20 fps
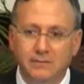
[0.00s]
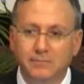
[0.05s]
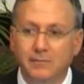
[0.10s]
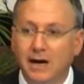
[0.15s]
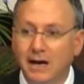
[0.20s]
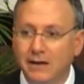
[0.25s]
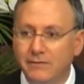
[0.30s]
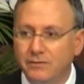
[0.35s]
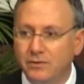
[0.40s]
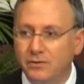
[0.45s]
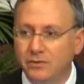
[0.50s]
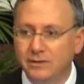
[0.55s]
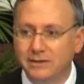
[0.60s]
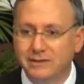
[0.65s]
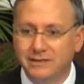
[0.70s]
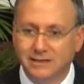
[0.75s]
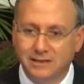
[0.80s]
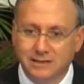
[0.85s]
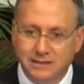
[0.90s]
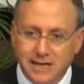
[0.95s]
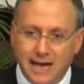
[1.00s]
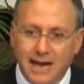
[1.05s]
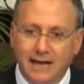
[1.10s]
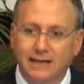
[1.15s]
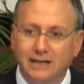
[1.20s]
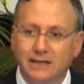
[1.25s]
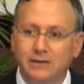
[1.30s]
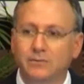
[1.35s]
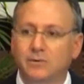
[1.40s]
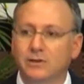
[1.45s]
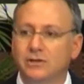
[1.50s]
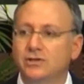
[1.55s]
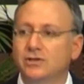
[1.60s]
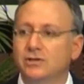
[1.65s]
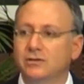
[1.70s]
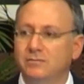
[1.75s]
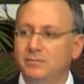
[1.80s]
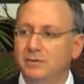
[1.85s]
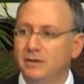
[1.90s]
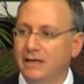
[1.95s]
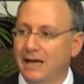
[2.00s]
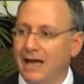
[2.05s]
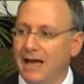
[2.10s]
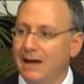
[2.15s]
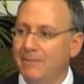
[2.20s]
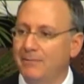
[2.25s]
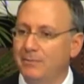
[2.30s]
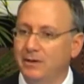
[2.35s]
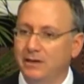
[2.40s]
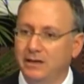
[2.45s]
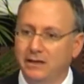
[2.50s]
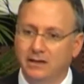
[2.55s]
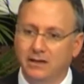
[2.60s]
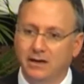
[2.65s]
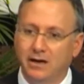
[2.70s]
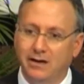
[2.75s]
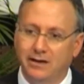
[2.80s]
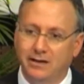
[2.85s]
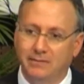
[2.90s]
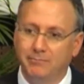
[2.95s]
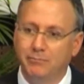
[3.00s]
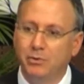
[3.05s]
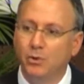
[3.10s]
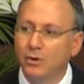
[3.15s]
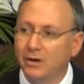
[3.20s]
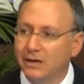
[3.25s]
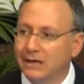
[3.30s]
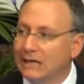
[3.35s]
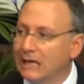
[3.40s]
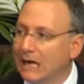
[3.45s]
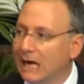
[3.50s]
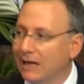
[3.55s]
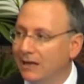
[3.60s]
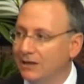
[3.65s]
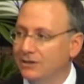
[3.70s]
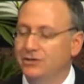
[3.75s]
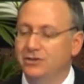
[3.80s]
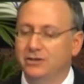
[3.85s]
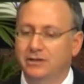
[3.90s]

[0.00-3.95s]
my view, it's exactly what should be happening on important college